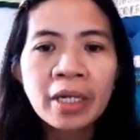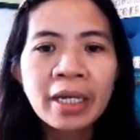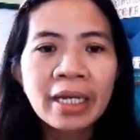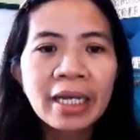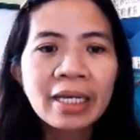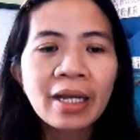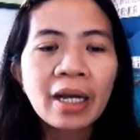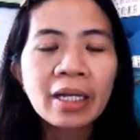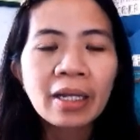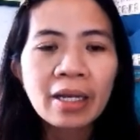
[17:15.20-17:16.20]
in a
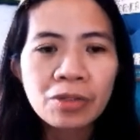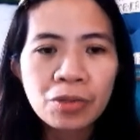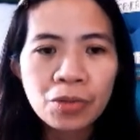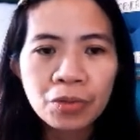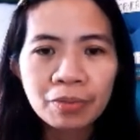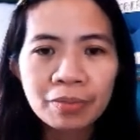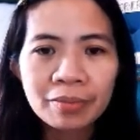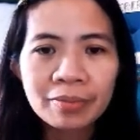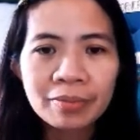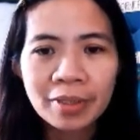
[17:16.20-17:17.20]
classroom.
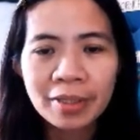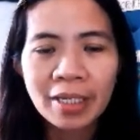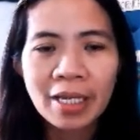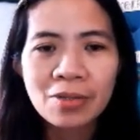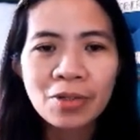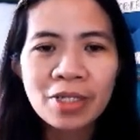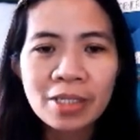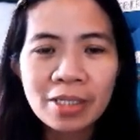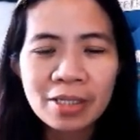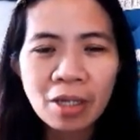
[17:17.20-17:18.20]
Okay, so this
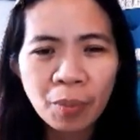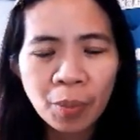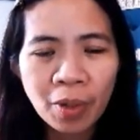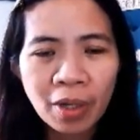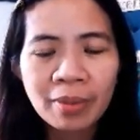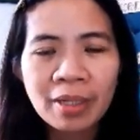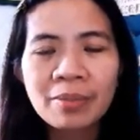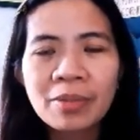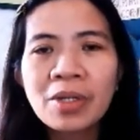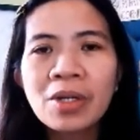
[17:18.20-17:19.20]
is our problem.
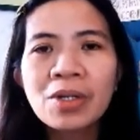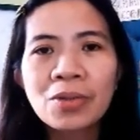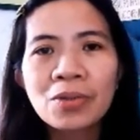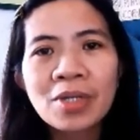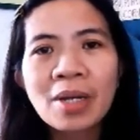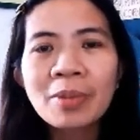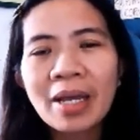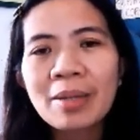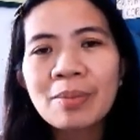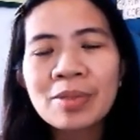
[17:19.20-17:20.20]
So
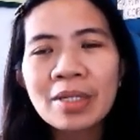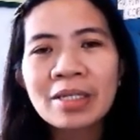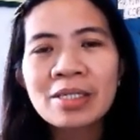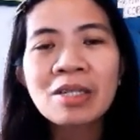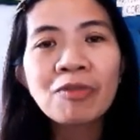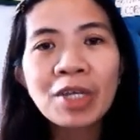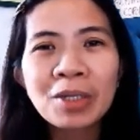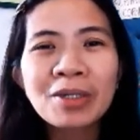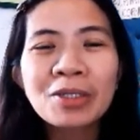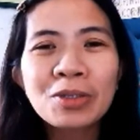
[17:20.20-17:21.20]
sometimes it is
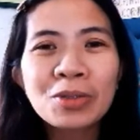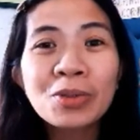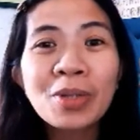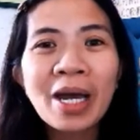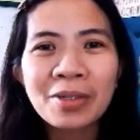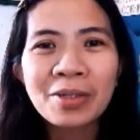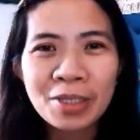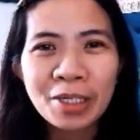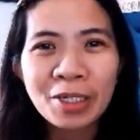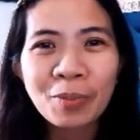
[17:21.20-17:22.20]
difficult to understand
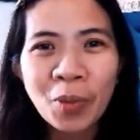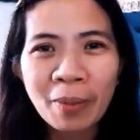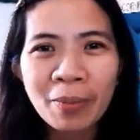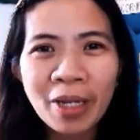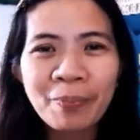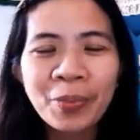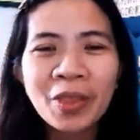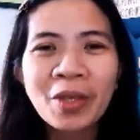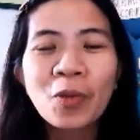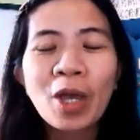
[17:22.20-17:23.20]
the problem.
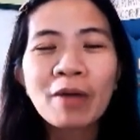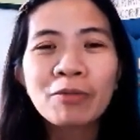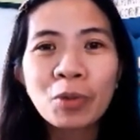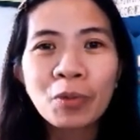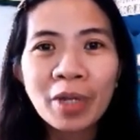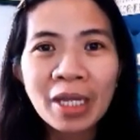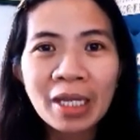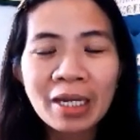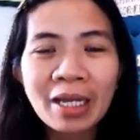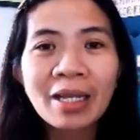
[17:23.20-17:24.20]
We have to read
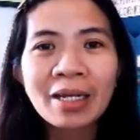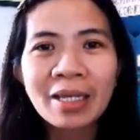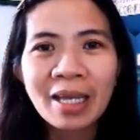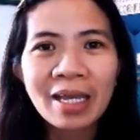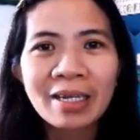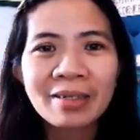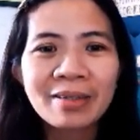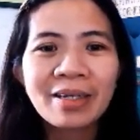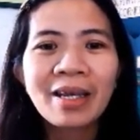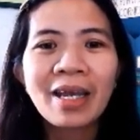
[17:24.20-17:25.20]
it again
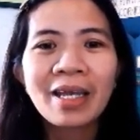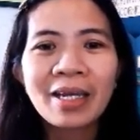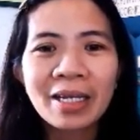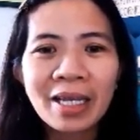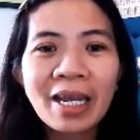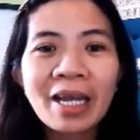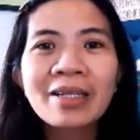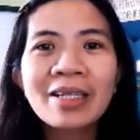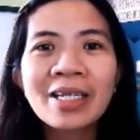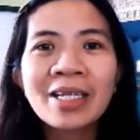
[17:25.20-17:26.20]
and again
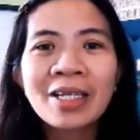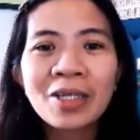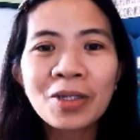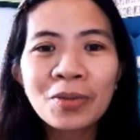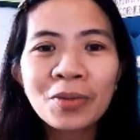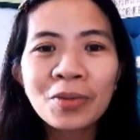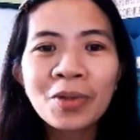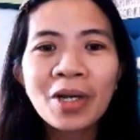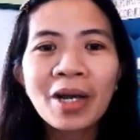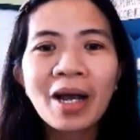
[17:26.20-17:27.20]
until you
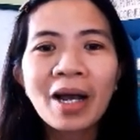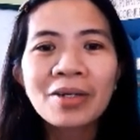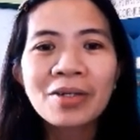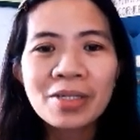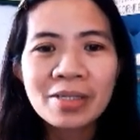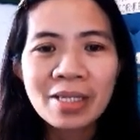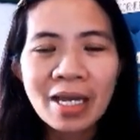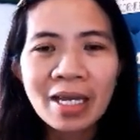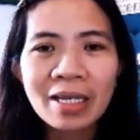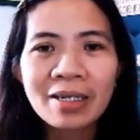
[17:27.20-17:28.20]

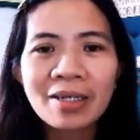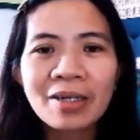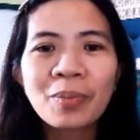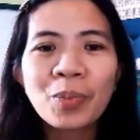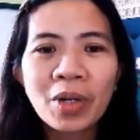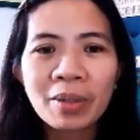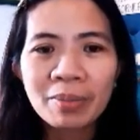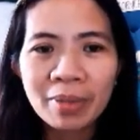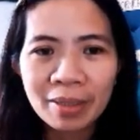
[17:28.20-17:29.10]
understand the problem.